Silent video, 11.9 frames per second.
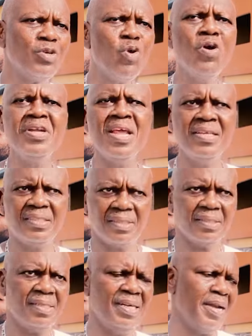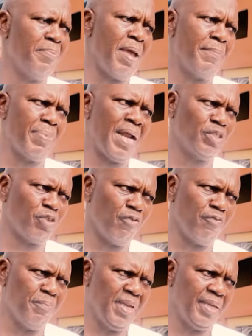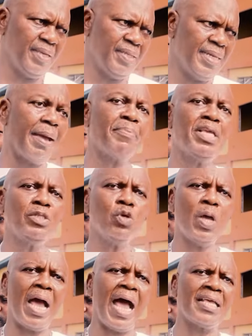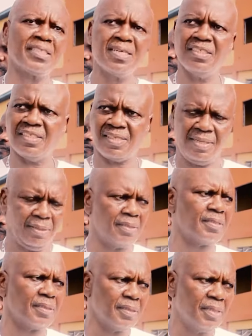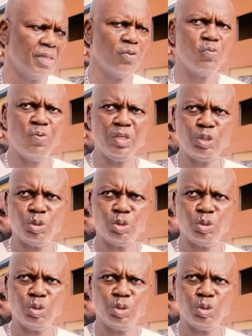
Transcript: do this in remembrance of me. That means, as Christians, we